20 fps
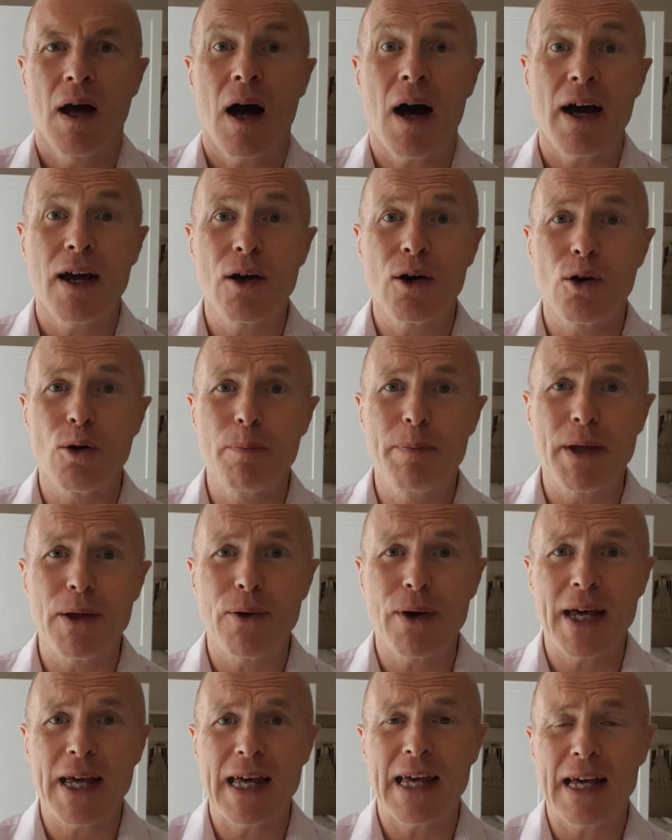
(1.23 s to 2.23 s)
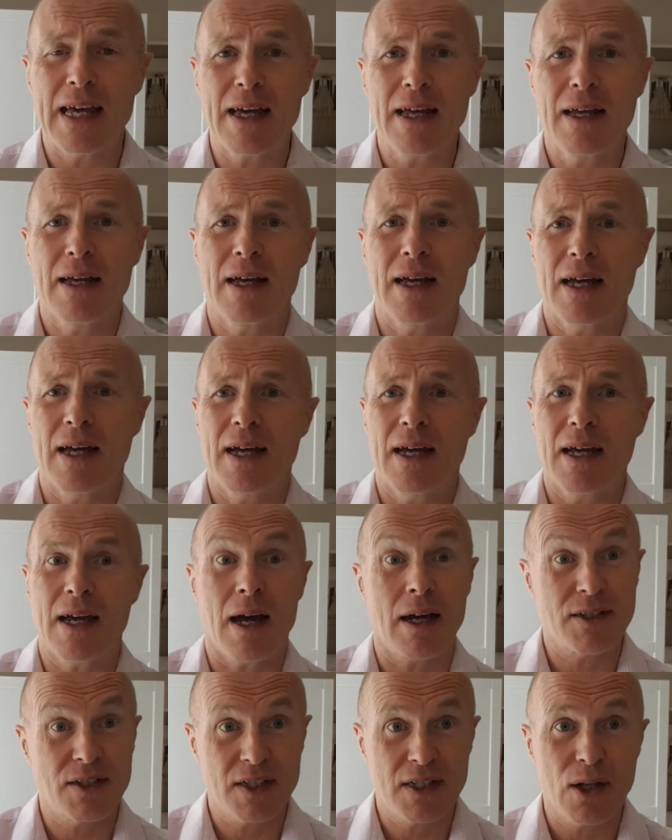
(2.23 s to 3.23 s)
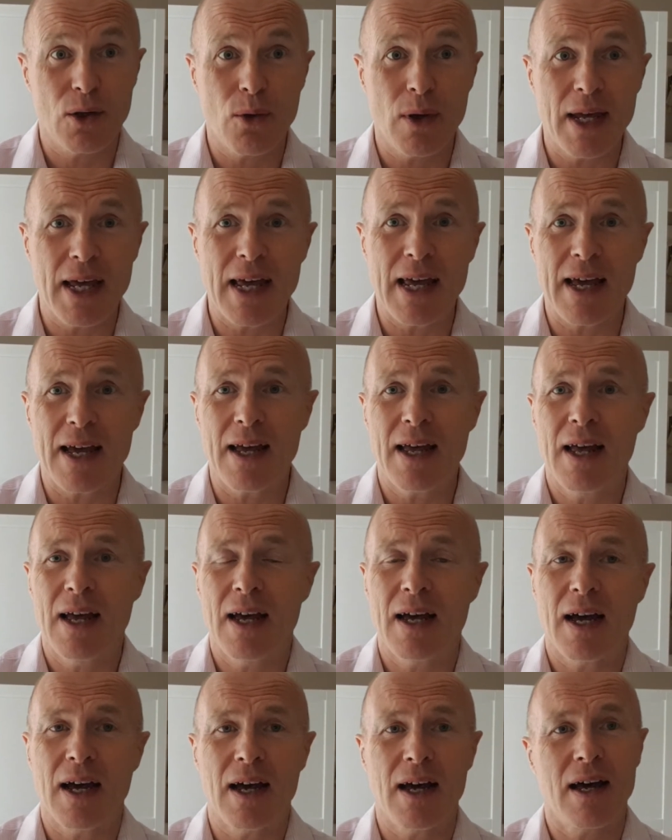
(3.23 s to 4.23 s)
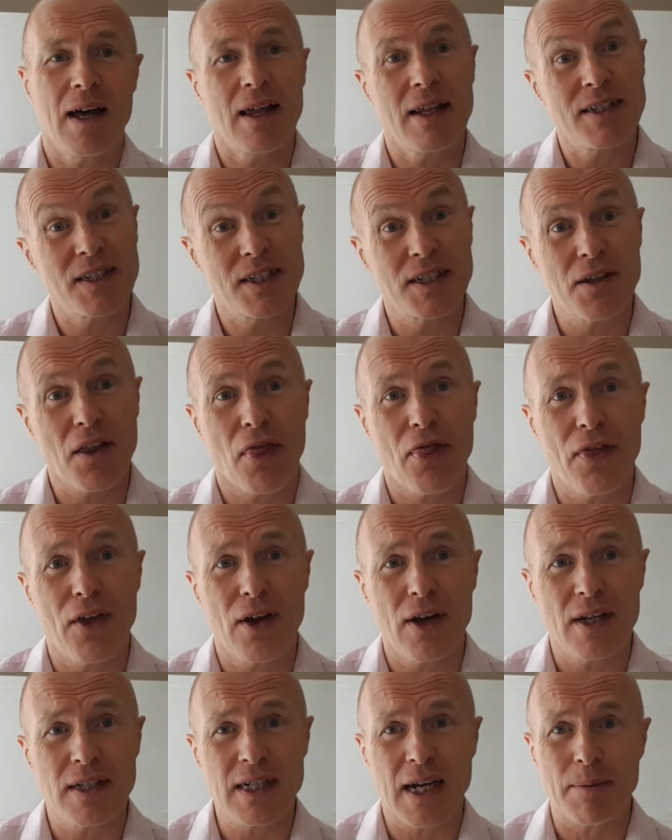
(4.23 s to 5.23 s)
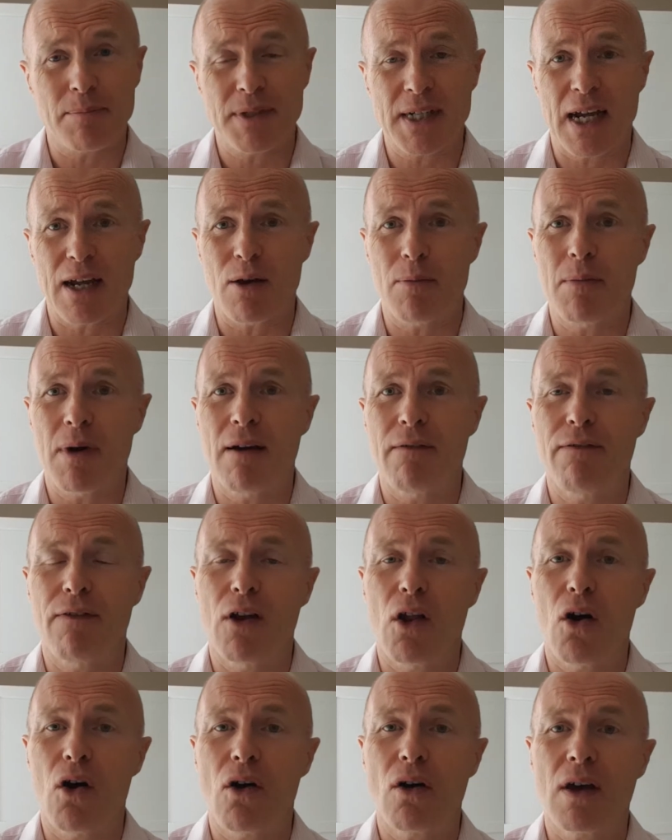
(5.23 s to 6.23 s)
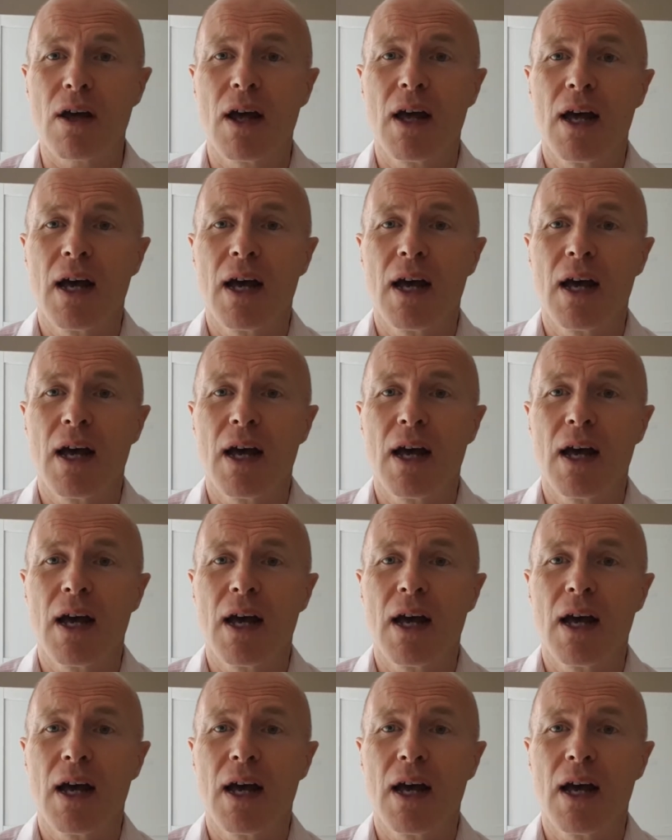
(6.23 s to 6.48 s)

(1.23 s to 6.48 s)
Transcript: Hi all, Bill here. I'm still here. This is the third update on my vlog.